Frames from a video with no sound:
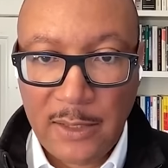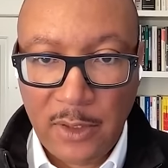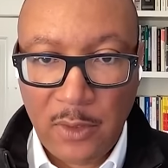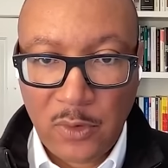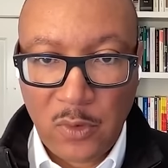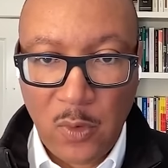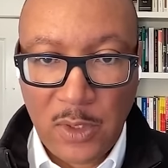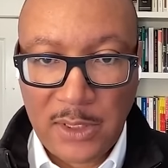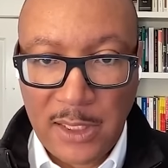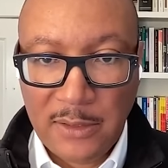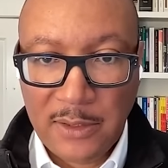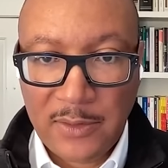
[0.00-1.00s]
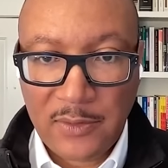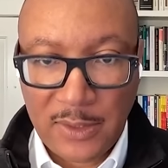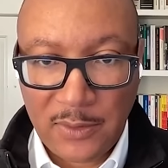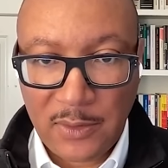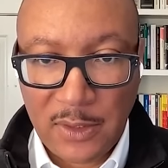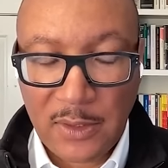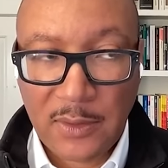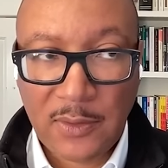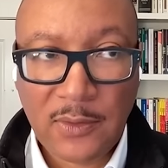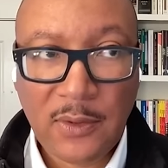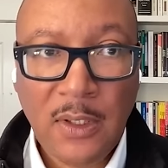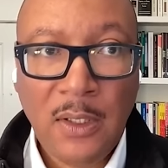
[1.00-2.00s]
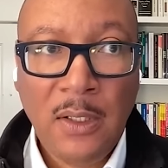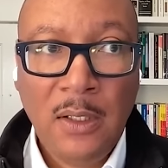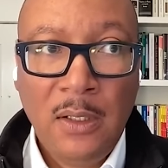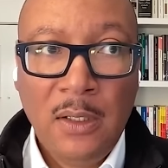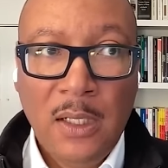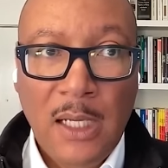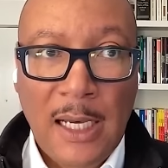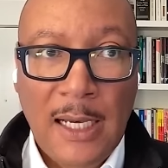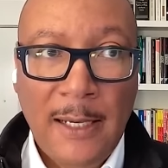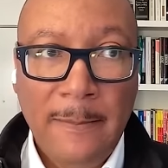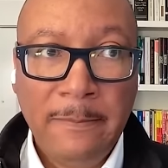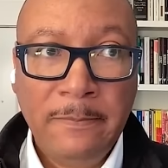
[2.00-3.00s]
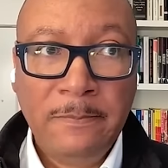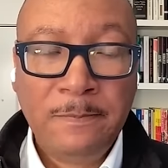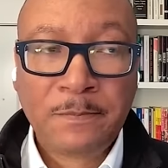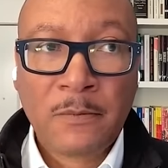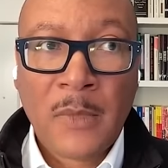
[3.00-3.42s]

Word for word: You know, toward the end of the 60s, um,